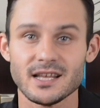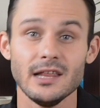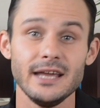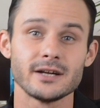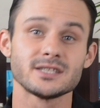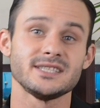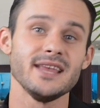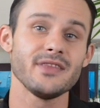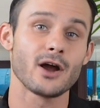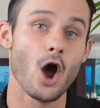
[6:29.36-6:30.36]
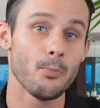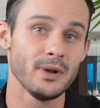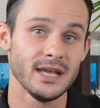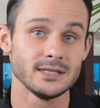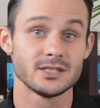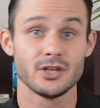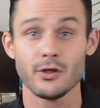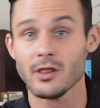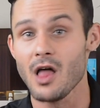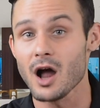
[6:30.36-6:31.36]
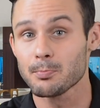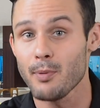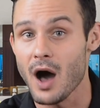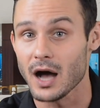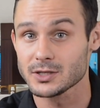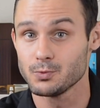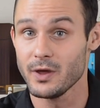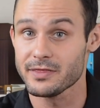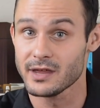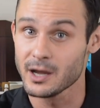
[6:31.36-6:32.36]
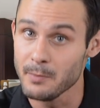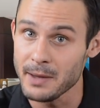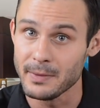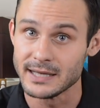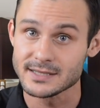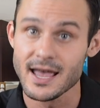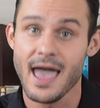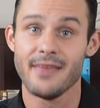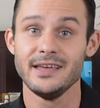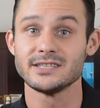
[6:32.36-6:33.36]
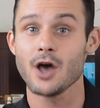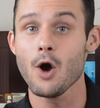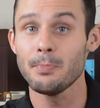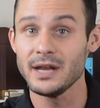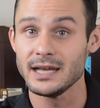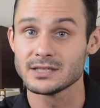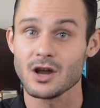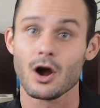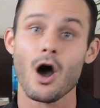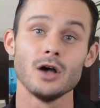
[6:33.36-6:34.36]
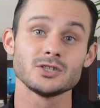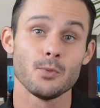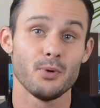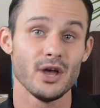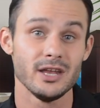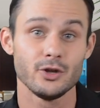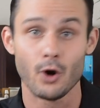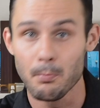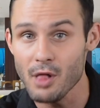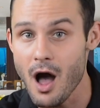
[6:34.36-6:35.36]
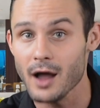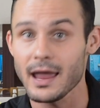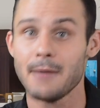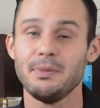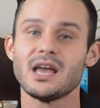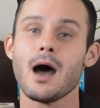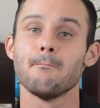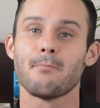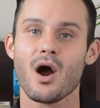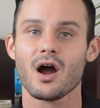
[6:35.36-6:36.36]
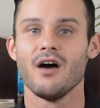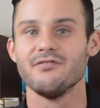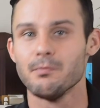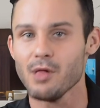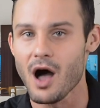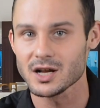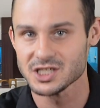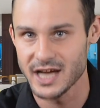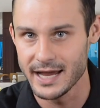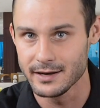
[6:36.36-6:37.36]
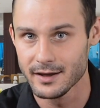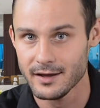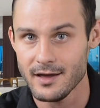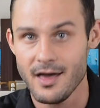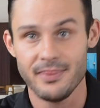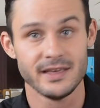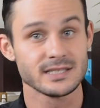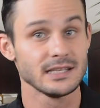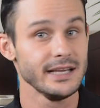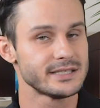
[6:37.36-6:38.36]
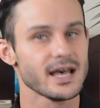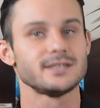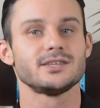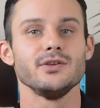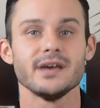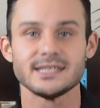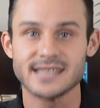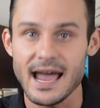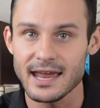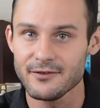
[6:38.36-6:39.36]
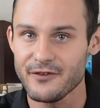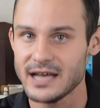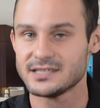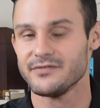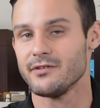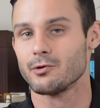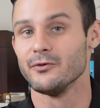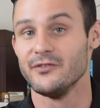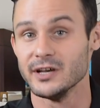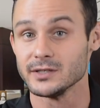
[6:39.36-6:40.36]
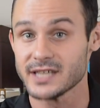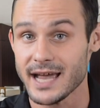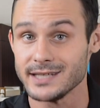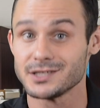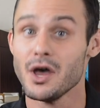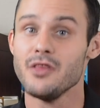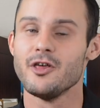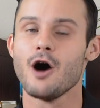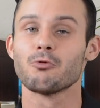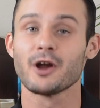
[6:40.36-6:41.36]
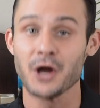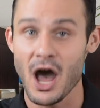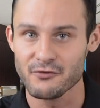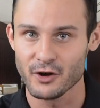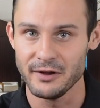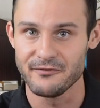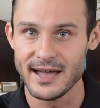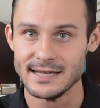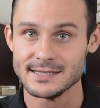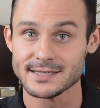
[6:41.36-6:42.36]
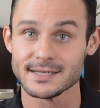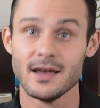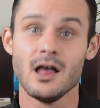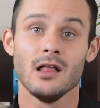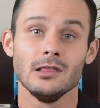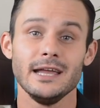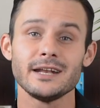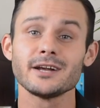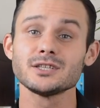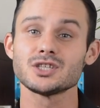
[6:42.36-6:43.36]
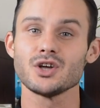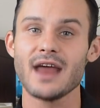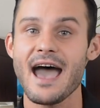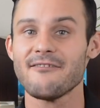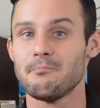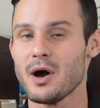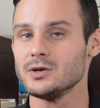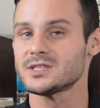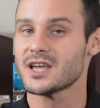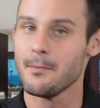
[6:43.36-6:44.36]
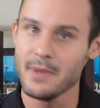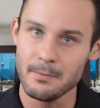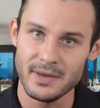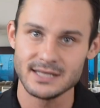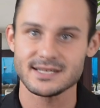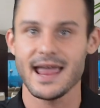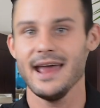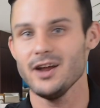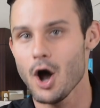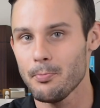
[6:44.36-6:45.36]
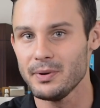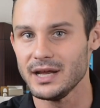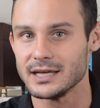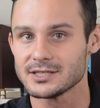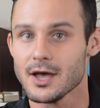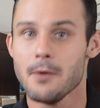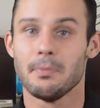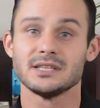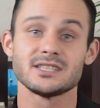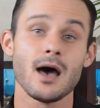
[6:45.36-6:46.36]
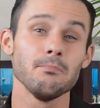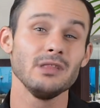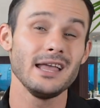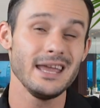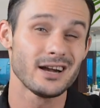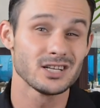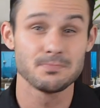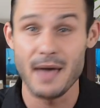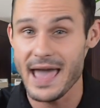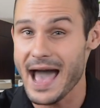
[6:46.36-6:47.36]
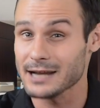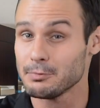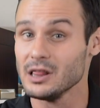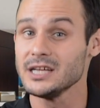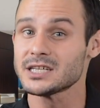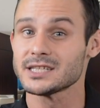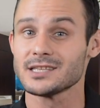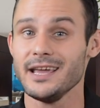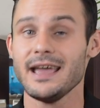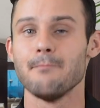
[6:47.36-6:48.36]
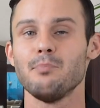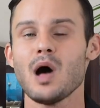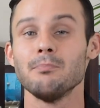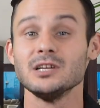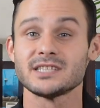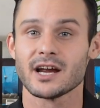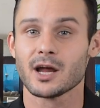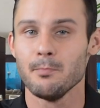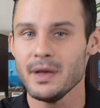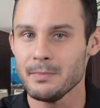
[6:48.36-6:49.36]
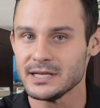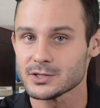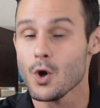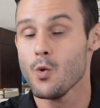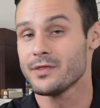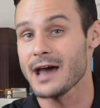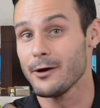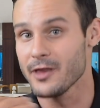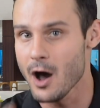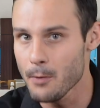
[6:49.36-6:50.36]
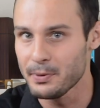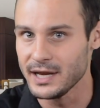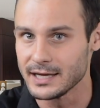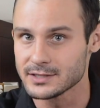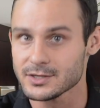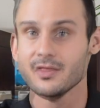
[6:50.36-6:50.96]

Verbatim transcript: the leaders send their openings to the locked box with the commitments, and these openings are also put into a block and become part of the blockchain. This leads us to the second phase of the reveal stage, the recovery phase. Leaders should have both commitments and openings, but some leaders may act maliciously and publish their commitments without the openings,